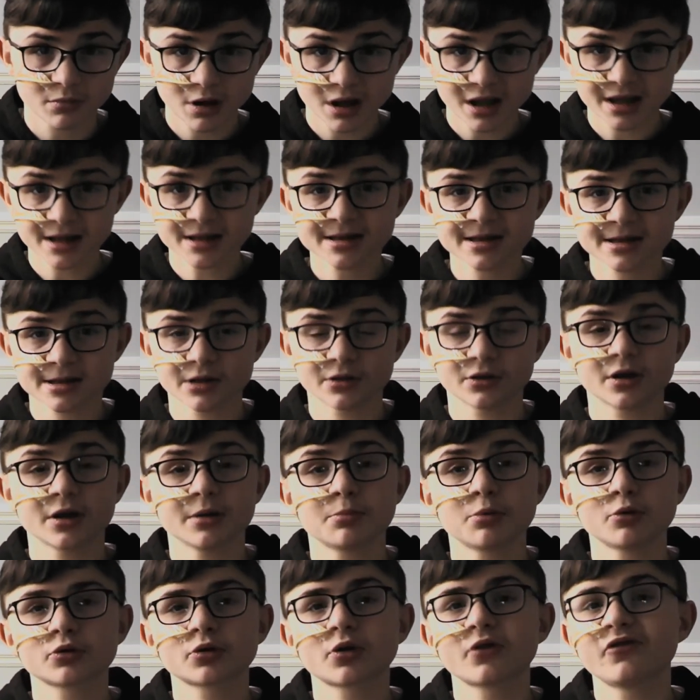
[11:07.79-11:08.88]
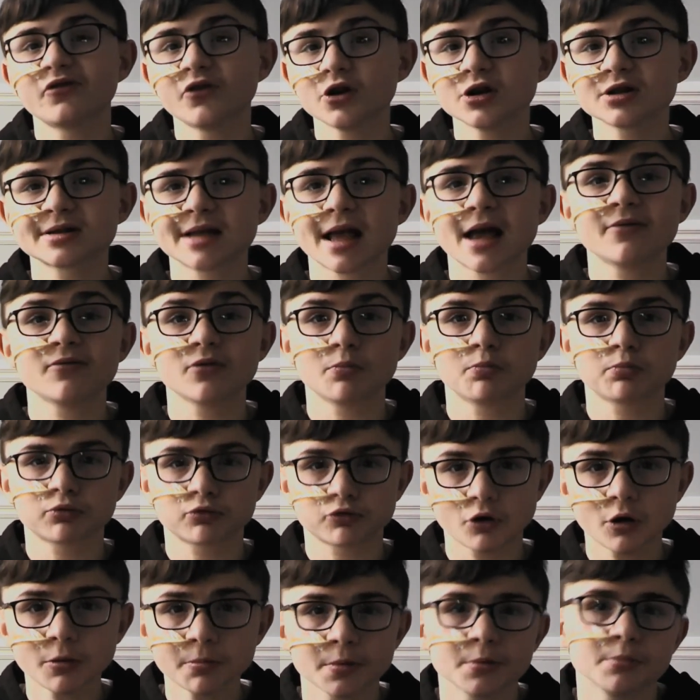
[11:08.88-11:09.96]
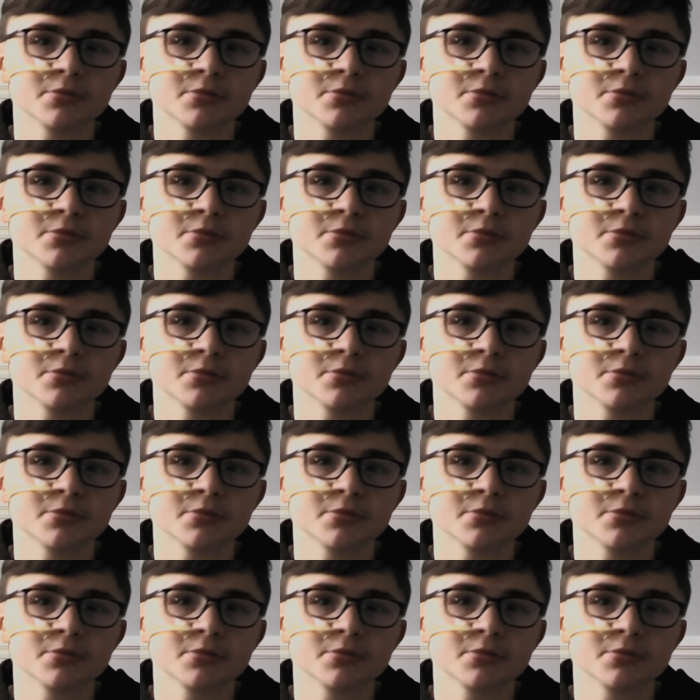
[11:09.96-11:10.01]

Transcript: instantly, but the first ever proper